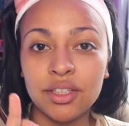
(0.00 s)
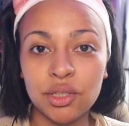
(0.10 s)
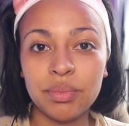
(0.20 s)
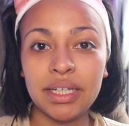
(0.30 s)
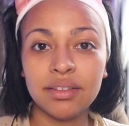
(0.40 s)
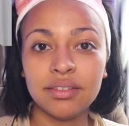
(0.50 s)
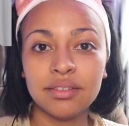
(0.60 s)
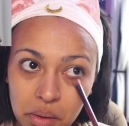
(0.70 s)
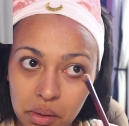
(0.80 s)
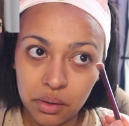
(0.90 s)
little bit.
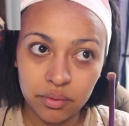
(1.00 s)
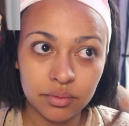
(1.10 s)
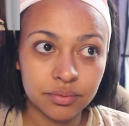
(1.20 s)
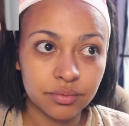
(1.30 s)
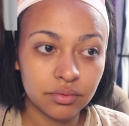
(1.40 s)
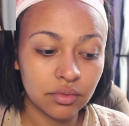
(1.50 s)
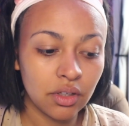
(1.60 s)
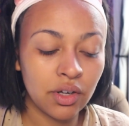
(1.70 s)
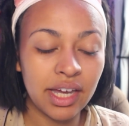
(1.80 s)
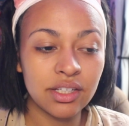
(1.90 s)

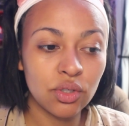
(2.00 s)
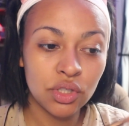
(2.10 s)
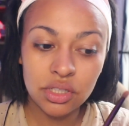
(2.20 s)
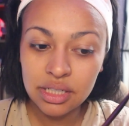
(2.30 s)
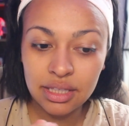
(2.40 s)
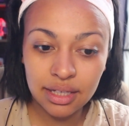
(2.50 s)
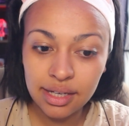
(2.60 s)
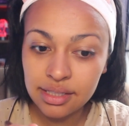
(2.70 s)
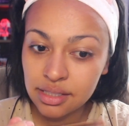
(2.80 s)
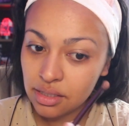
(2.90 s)
Okay, so she did
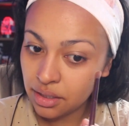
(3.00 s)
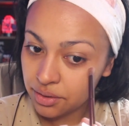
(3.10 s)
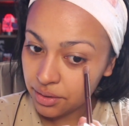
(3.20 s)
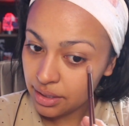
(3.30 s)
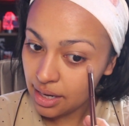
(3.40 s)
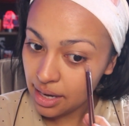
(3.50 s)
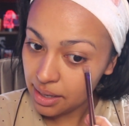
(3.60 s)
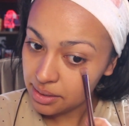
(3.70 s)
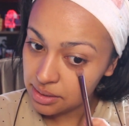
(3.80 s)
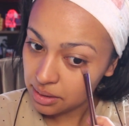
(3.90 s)
this under the
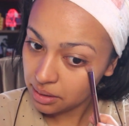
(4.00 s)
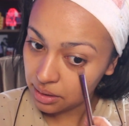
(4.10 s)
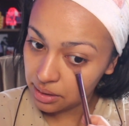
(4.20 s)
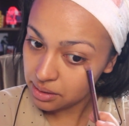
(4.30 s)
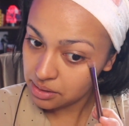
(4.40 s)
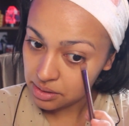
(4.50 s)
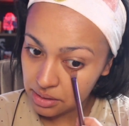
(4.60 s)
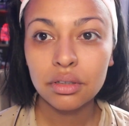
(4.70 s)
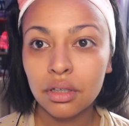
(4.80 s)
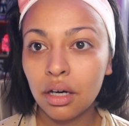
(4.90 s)
eyes like
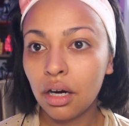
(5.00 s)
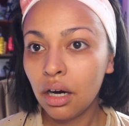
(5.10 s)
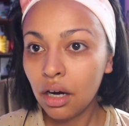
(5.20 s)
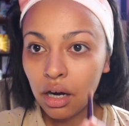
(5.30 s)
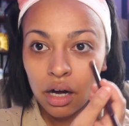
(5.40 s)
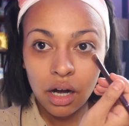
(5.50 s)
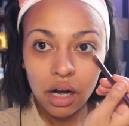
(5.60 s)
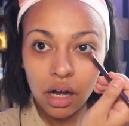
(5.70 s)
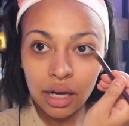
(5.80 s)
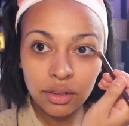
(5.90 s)
this. I
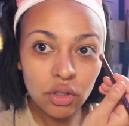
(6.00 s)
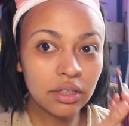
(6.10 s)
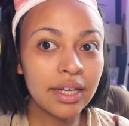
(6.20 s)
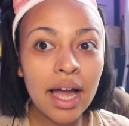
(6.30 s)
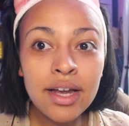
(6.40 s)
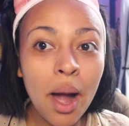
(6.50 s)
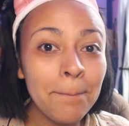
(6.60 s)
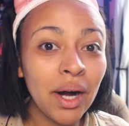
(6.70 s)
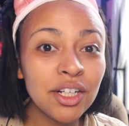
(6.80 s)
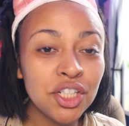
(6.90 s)
look like I
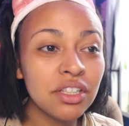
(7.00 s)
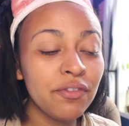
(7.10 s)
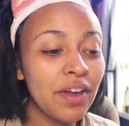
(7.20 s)
got punched in the